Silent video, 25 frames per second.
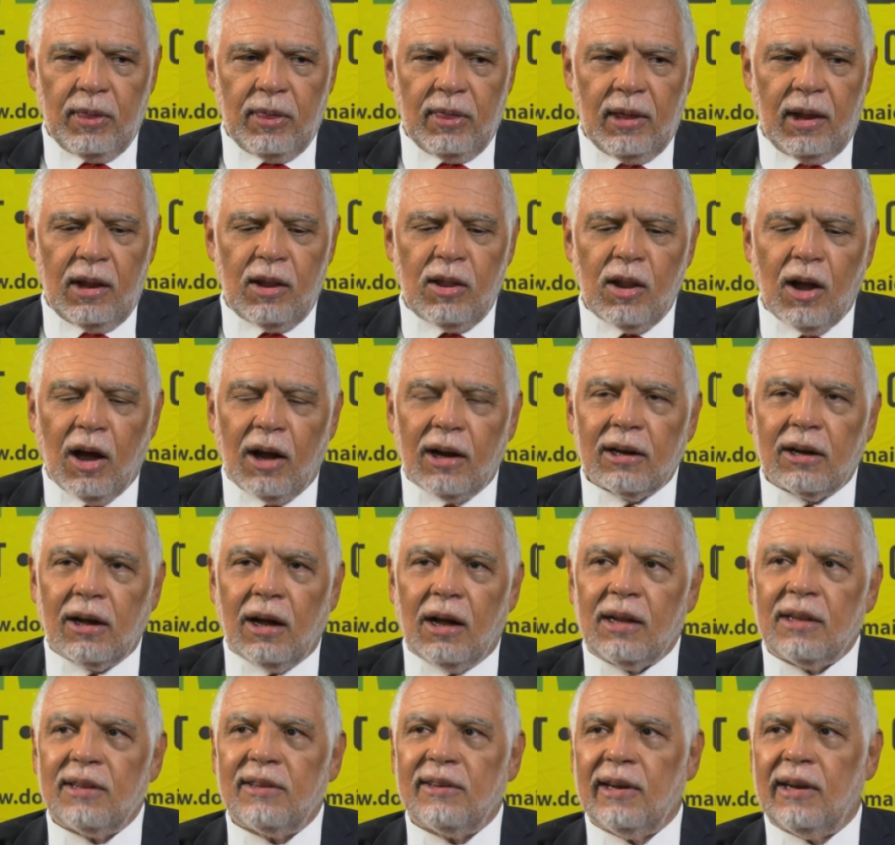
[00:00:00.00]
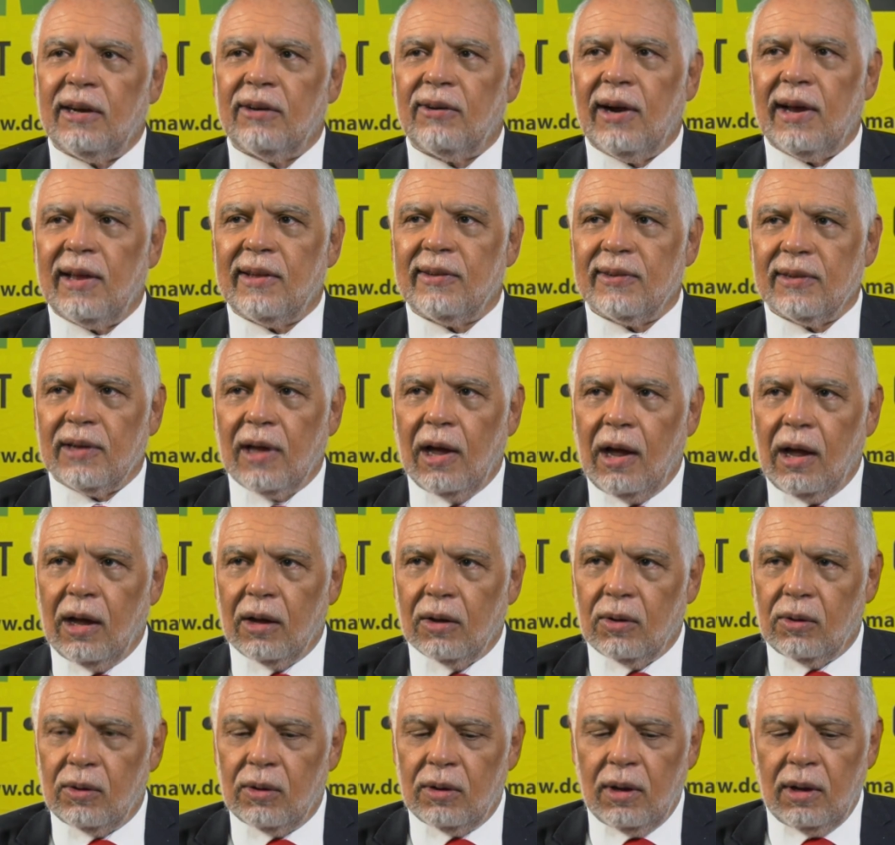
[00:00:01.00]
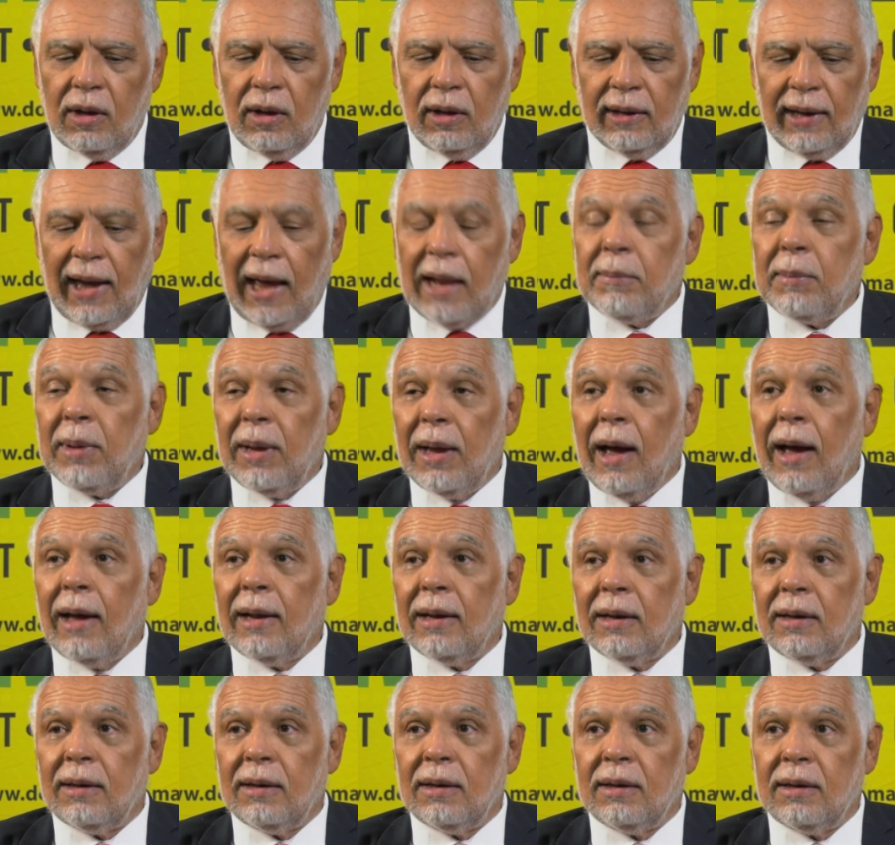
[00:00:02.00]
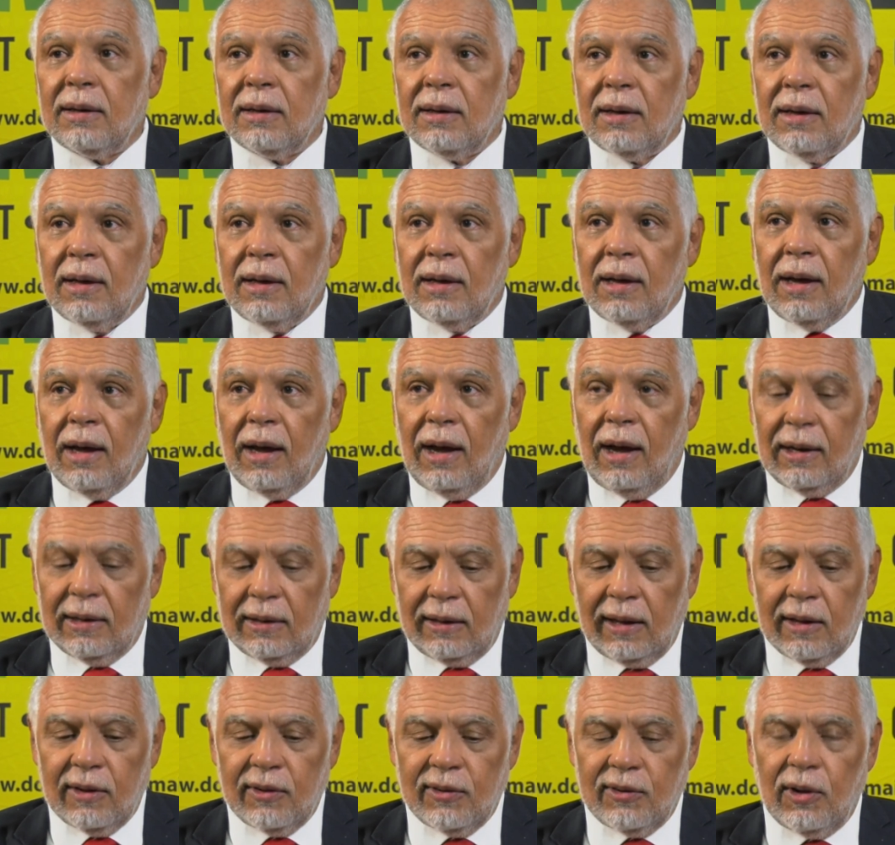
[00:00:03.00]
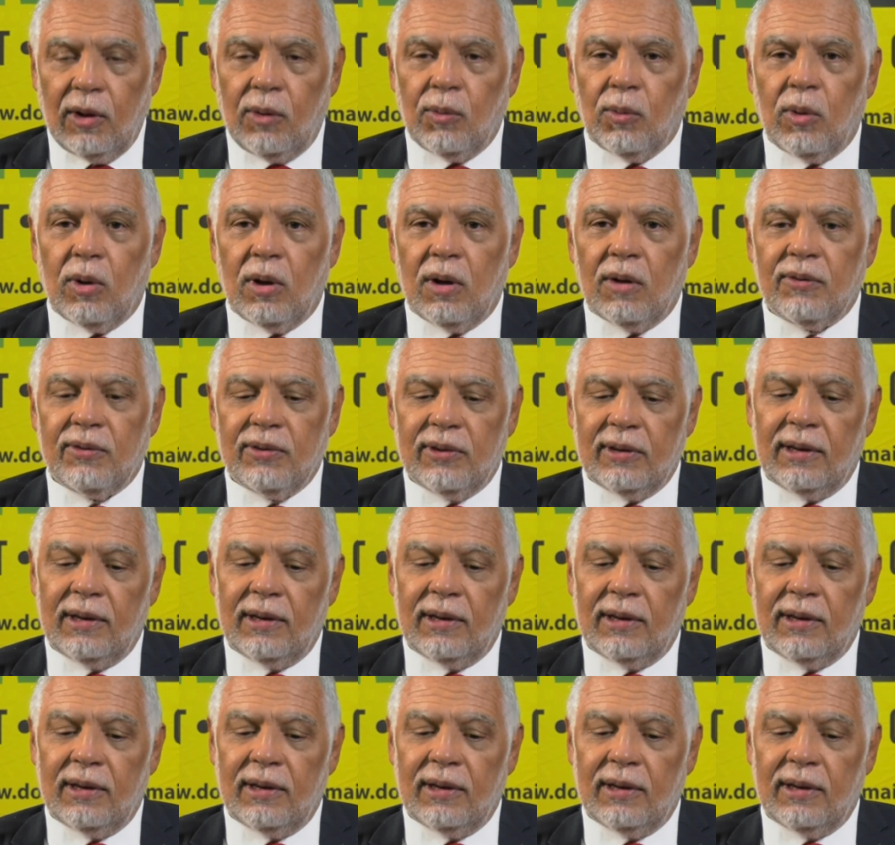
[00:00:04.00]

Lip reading: non-containerized cargo can be handled at Kingston Wharves.